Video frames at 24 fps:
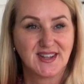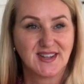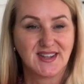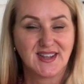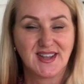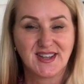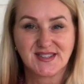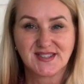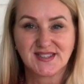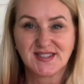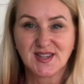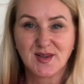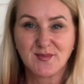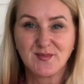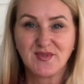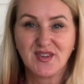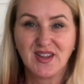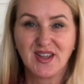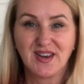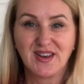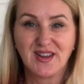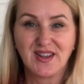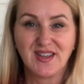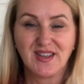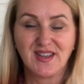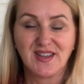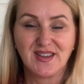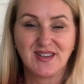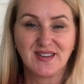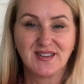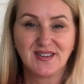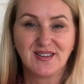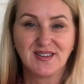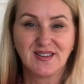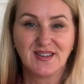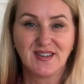get some knitting
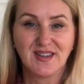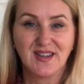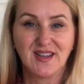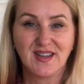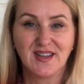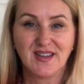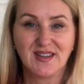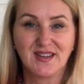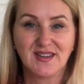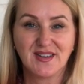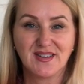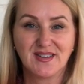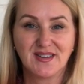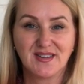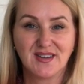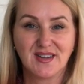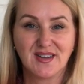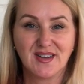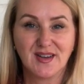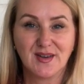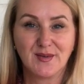in, and